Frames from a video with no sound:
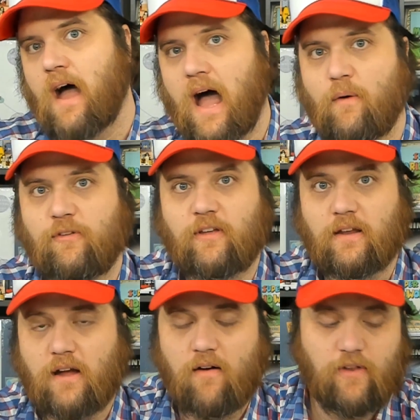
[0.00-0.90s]
I was going
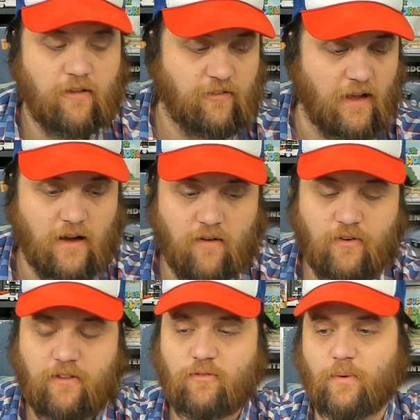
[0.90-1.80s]
to cover this. I
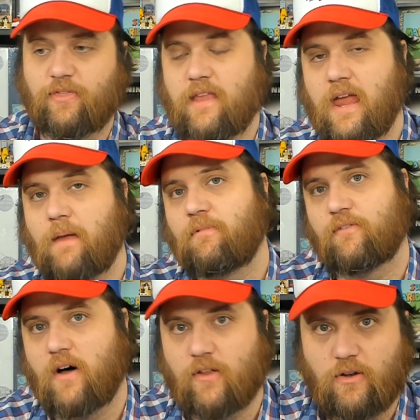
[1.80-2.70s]
covered this with names
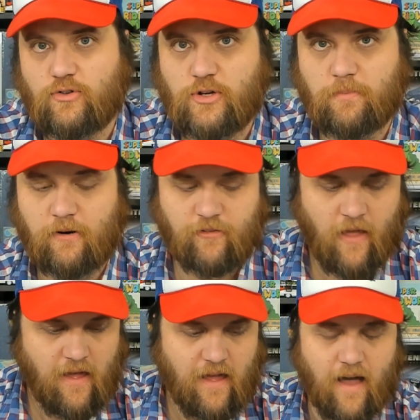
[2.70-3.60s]
of other YouTubers,
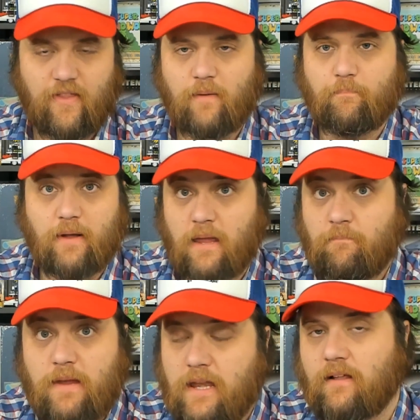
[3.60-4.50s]
and they
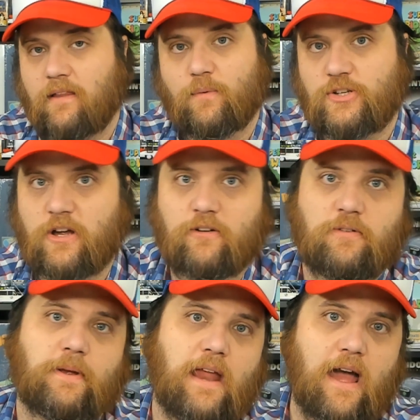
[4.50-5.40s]
immediately reached out
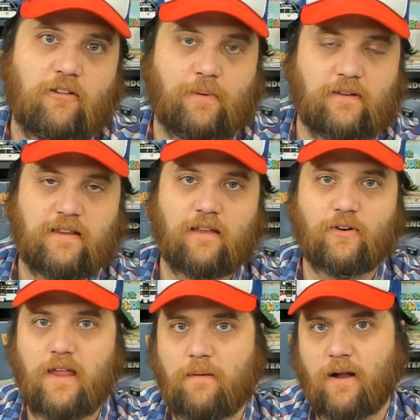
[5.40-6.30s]
to me and asked me to take
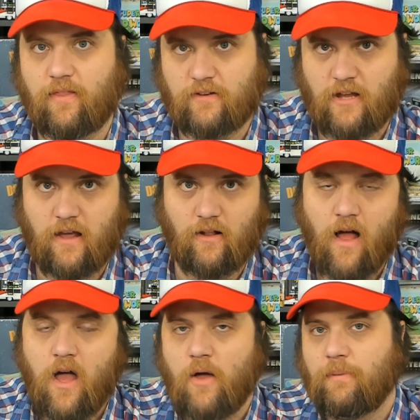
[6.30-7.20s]
their name out of the
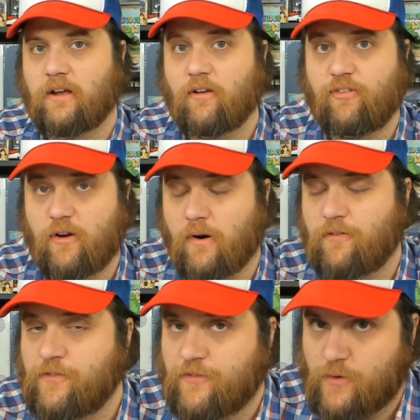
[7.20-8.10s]
title because they're
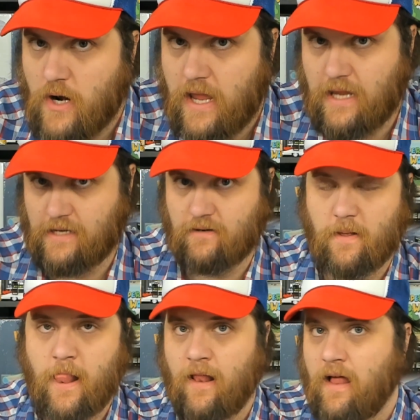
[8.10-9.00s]
afraid.
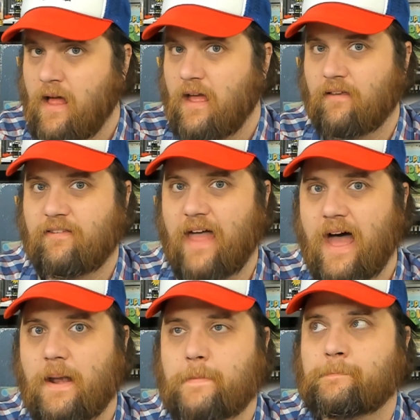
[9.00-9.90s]
Is
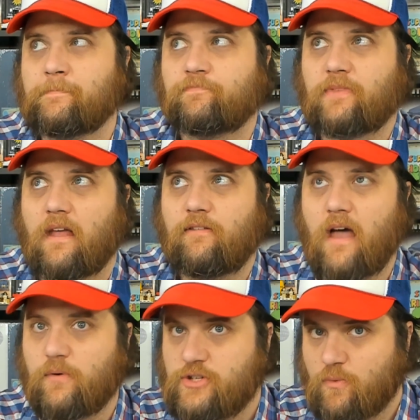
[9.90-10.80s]
that, is
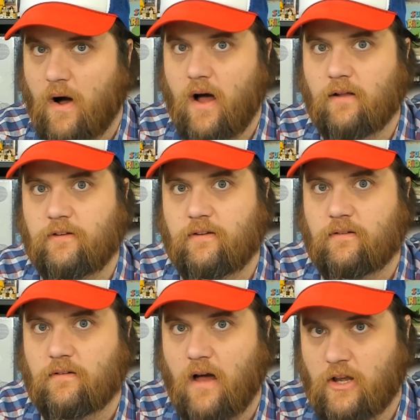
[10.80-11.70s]
that what you want
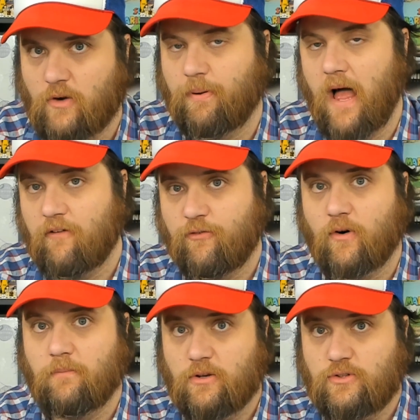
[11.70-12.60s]
on your
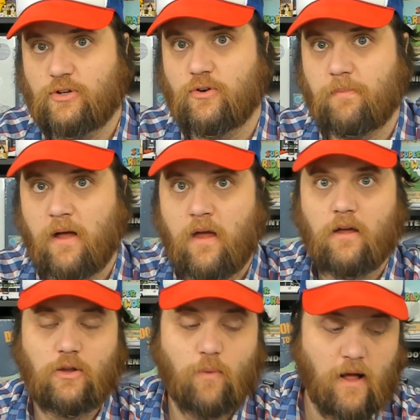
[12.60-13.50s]
platform, YouTube?
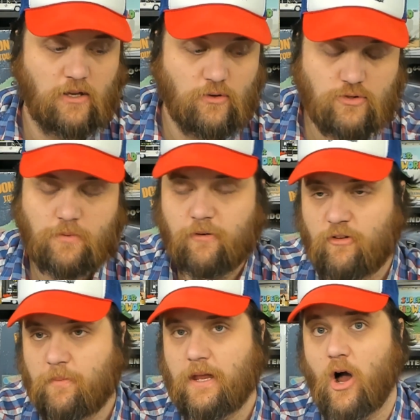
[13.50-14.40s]
You want
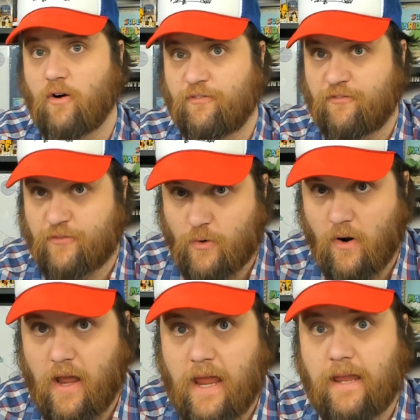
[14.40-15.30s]
YouTubers to be
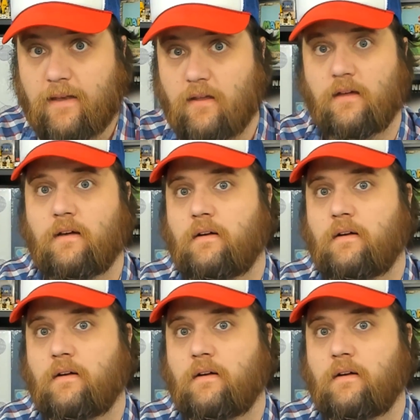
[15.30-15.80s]
afraid?